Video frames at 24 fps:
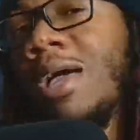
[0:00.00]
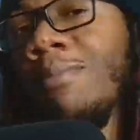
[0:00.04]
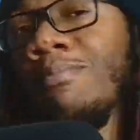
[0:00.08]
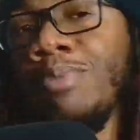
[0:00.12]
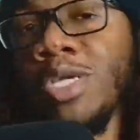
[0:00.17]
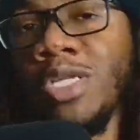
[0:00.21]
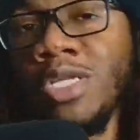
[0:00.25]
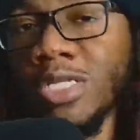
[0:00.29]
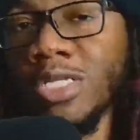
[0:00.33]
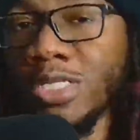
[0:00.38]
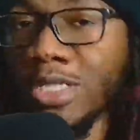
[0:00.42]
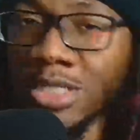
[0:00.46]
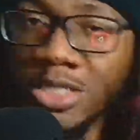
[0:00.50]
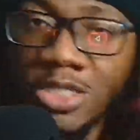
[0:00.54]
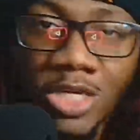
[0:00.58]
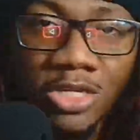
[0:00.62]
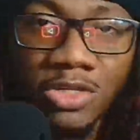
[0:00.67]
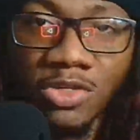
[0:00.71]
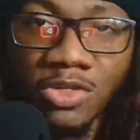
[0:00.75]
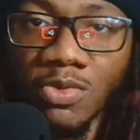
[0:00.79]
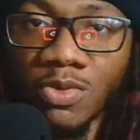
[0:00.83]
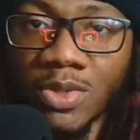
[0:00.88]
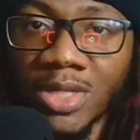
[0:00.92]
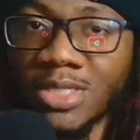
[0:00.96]
be
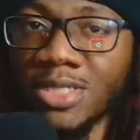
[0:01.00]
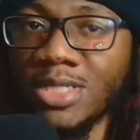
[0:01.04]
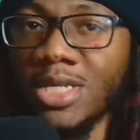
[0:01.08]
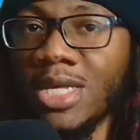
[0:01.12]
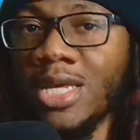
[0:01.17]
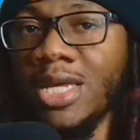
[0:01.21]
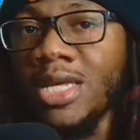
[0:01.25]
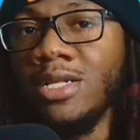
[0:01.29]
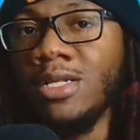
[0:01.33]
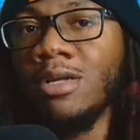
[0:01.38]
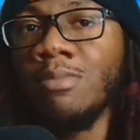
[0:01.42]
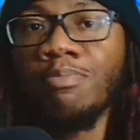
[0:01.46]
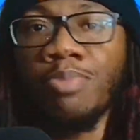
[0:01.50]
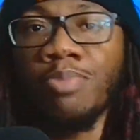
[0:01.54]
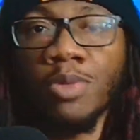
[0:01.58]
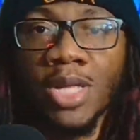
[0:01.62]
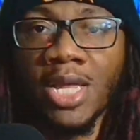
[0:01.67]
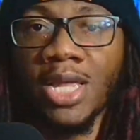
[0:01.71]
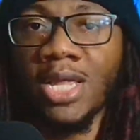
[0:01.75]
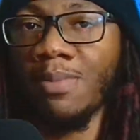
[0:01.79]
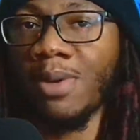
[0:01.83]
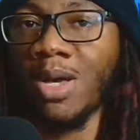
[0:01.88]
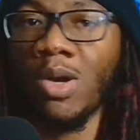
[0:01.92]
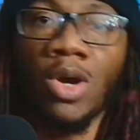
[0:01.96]
disingenuous and
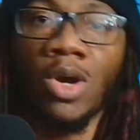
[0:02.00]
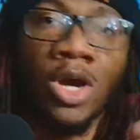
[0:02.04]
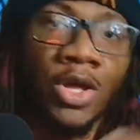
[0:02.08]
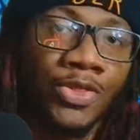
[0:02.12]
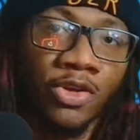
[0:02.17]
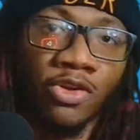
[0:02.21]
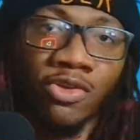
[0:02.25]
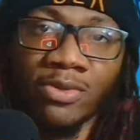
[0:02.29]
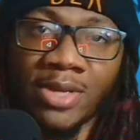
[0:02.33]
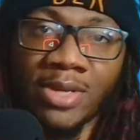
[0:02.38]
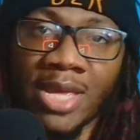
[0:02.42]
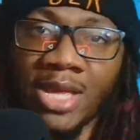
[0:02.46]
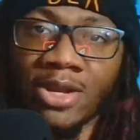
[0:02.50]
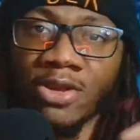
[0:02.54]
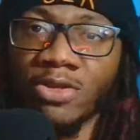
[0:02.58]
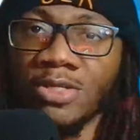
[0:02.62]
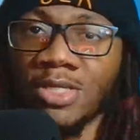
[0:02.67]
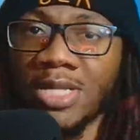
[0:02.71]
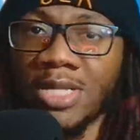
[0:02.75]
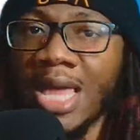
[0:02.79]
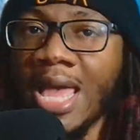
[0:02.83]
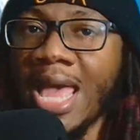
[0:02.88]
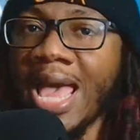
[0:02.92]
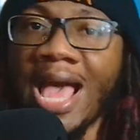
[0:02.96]
complain about other
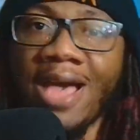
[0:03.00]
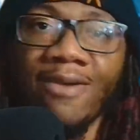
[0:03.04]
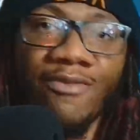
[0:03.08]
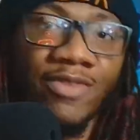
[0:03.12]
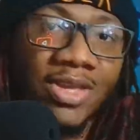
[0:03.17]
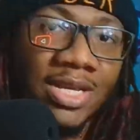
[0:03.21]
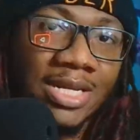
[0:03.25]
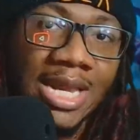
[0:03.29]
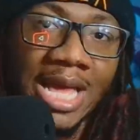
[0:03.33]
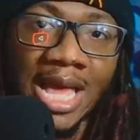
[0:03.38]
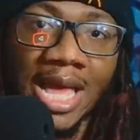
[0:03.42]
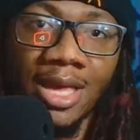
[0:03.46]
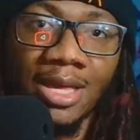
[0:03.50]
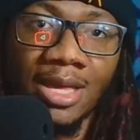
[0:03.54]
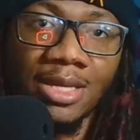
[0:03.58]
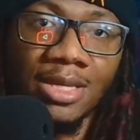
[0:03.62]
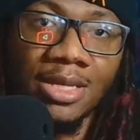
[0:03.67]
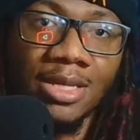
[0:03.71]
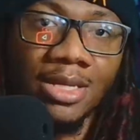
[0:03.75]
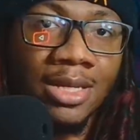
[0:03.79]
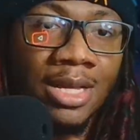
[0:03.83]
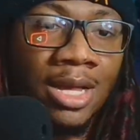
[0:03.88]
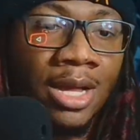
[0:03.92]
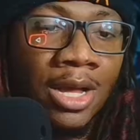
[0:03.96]
creators having that
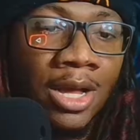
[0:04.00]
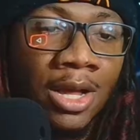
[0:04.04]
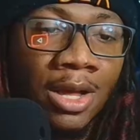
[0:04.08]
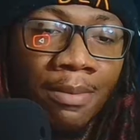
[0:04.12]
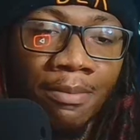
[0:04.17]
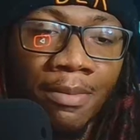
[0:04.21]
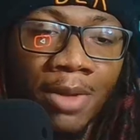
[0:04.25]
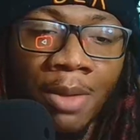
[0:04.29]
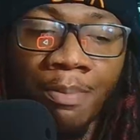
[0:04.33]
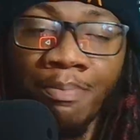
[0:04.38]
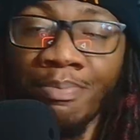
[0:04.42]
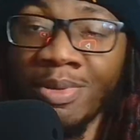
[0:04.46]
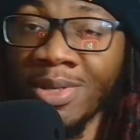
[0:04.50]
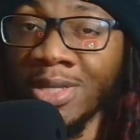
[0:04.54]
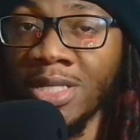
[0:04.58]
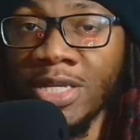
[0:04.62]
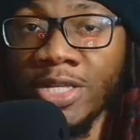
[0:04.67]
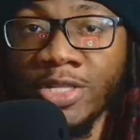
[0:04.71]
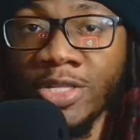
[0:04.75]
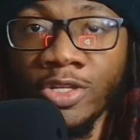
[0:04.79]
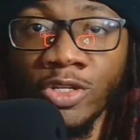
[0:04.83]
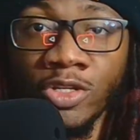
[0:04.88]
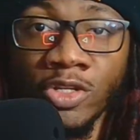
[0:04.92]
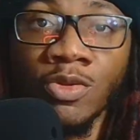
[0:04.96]

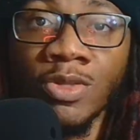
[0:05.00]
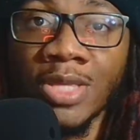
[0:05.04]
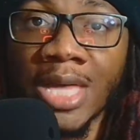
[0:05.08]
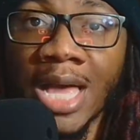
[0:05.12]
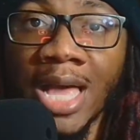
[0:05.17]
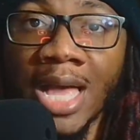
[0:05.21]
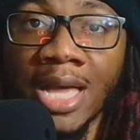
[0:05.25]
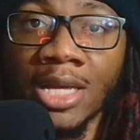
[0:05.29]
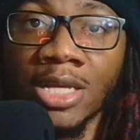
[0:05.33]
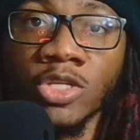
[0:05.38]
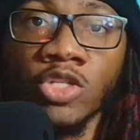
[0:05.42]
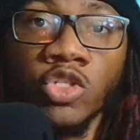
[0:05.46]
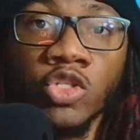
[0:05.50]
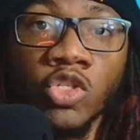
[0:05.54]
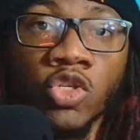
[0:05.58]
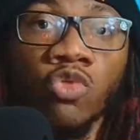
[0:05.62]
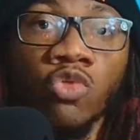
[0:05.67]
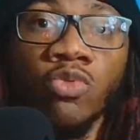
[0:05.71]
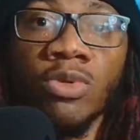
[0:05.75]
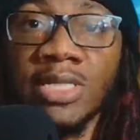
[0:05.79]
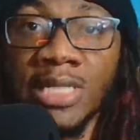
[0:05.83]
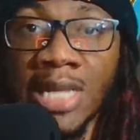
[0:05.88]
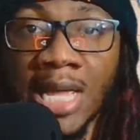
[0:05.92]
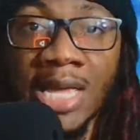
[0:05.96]
ability to do that, because you
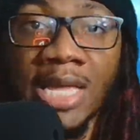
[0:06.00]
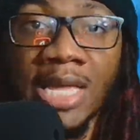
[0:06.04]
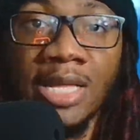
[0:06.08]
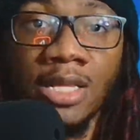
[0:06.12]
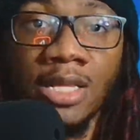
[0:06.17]
would take